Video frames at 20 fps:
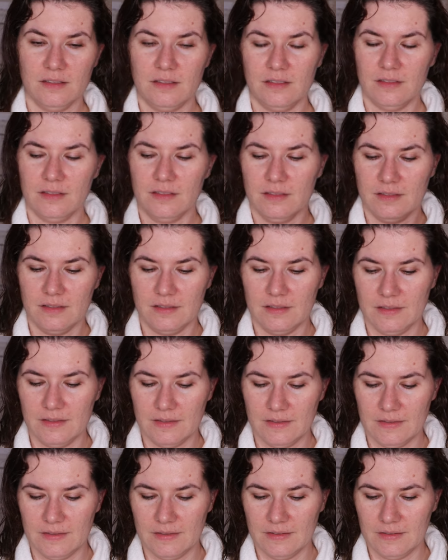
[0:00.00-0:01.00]

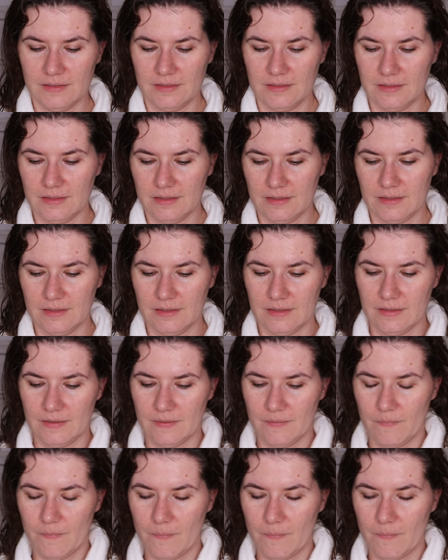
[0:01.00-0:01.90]
Nothing is said.